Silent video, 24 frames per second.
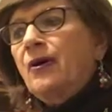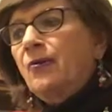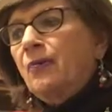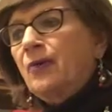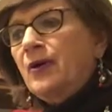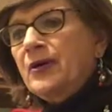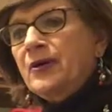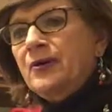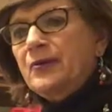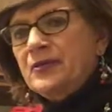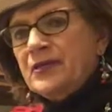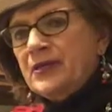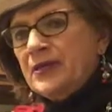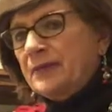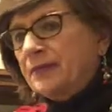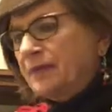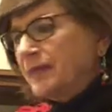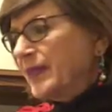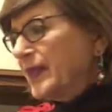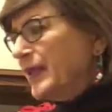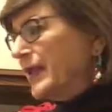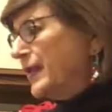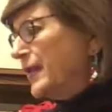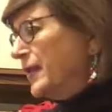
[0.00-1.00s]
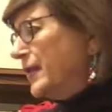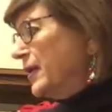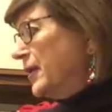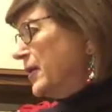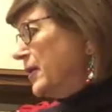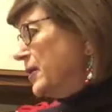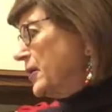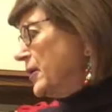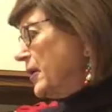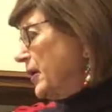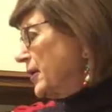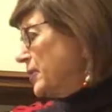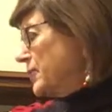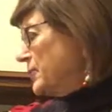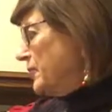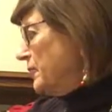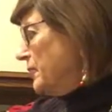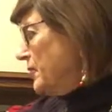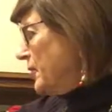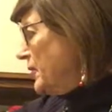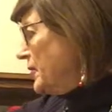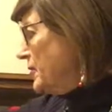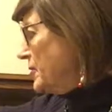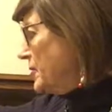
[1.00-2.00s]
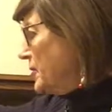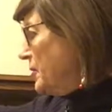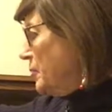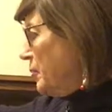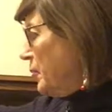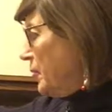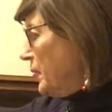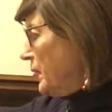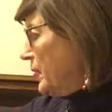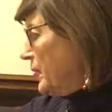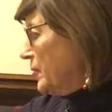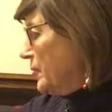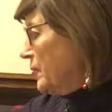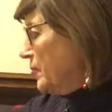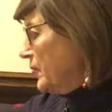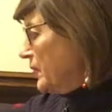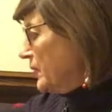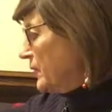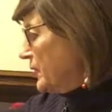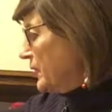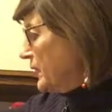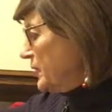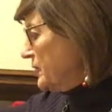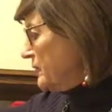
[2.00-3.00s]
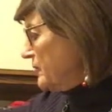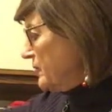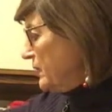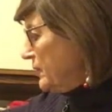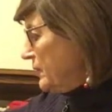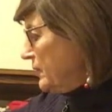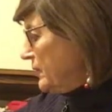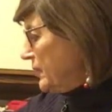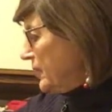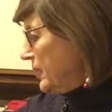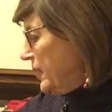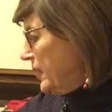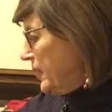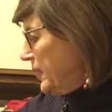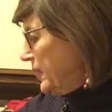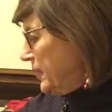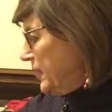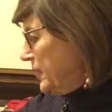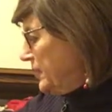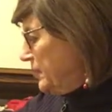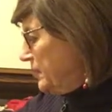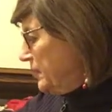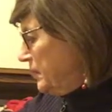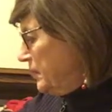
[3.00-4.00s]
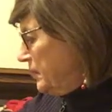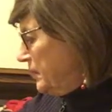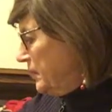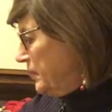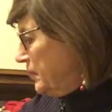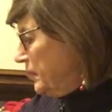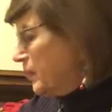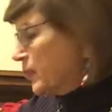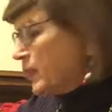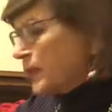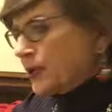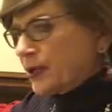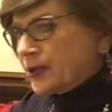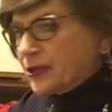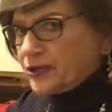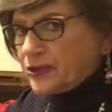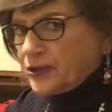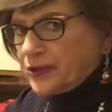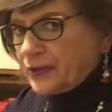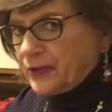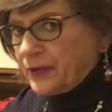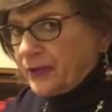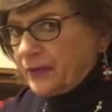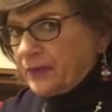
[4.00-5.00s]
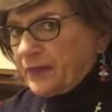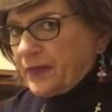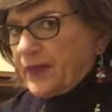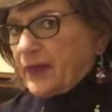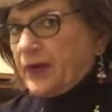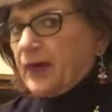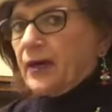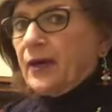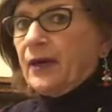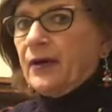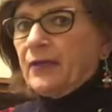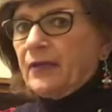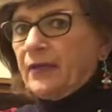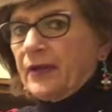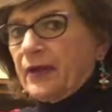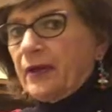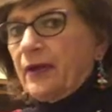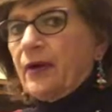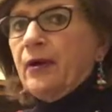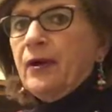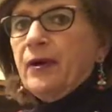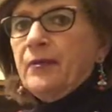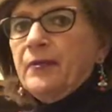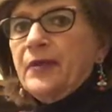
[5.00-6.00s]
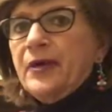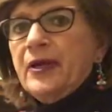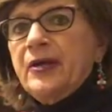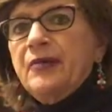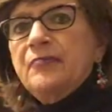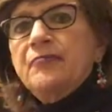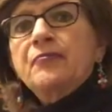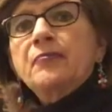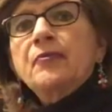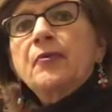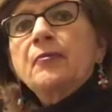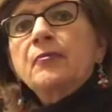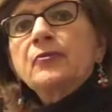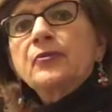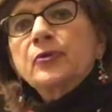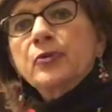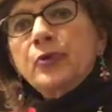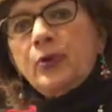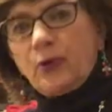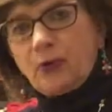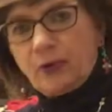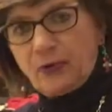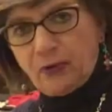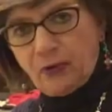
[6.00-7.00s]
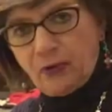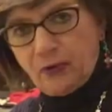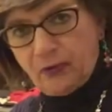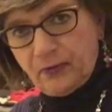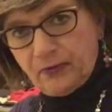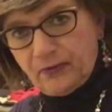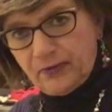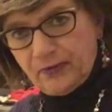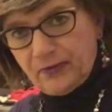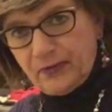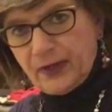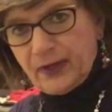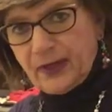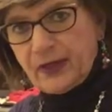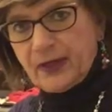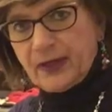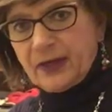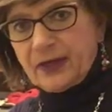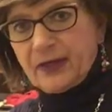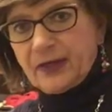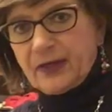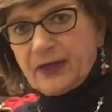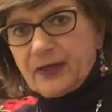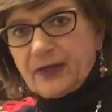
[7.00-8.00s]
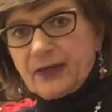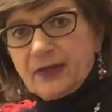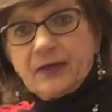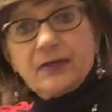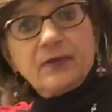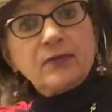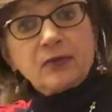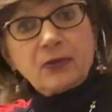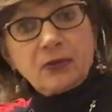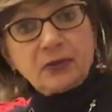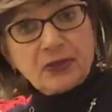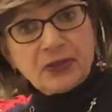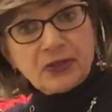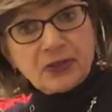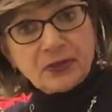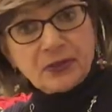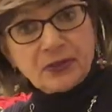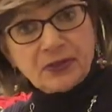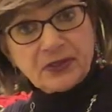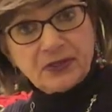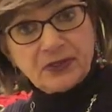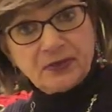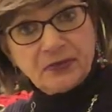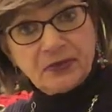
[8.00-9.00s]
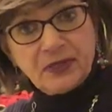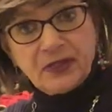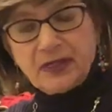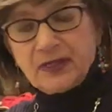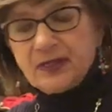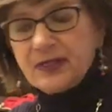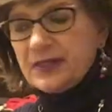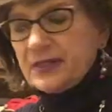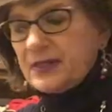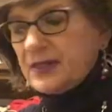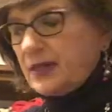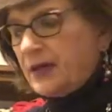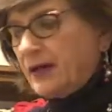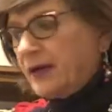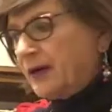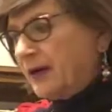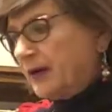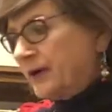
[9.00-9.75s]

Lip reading: what goes in it. Two things important with Litchfield and Berkshire. They are made from locally sourced ingredients.